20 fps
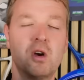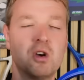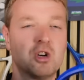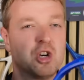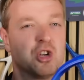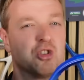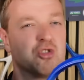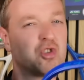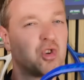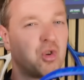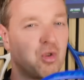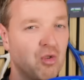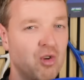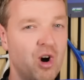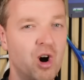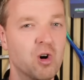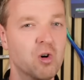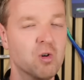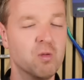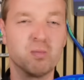
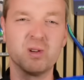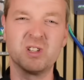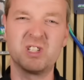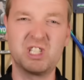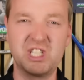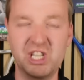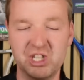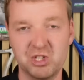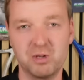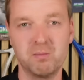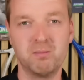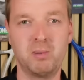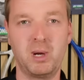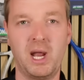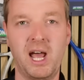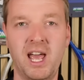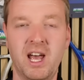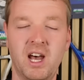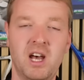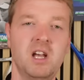control precision
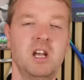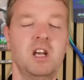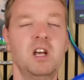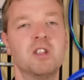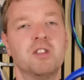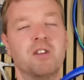player,